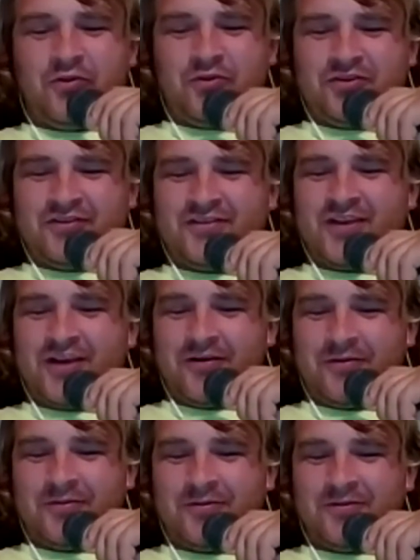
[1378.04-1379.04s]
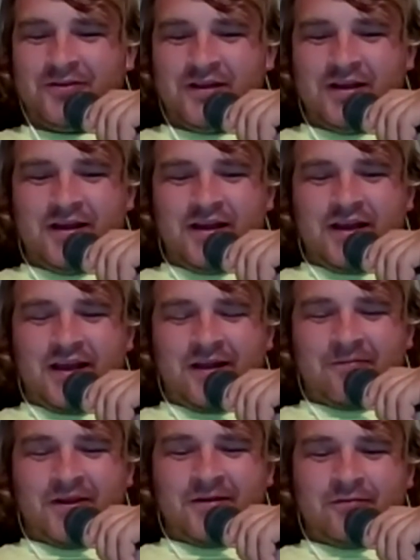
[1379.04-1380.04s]
which is terrible,
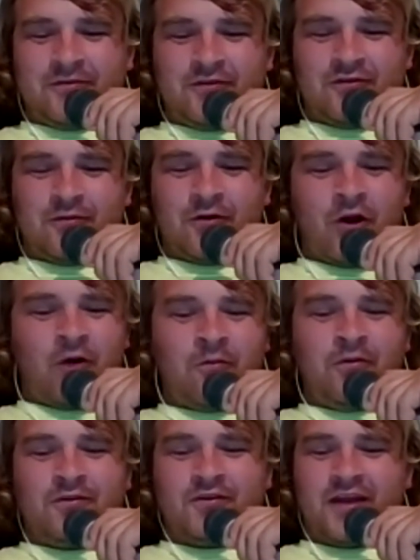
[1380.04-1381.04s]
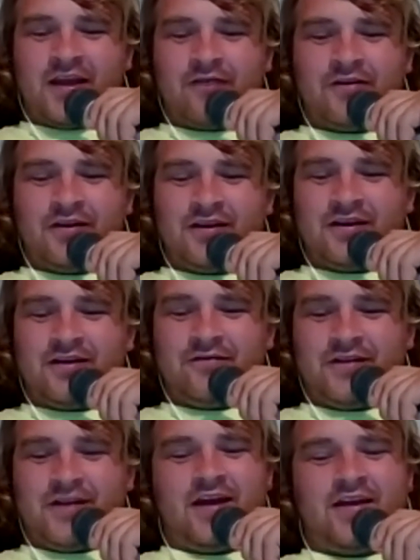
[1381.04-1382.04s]
and be able to store almost half a gig
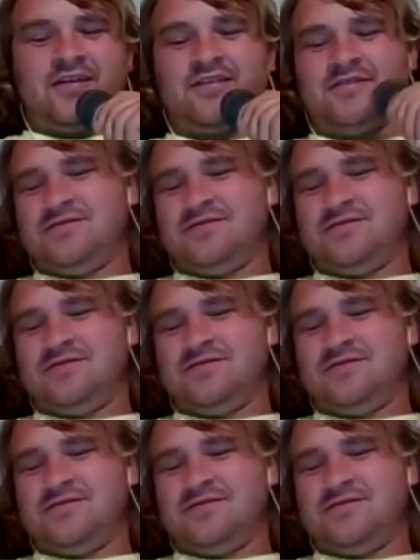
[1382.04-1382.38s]
of data.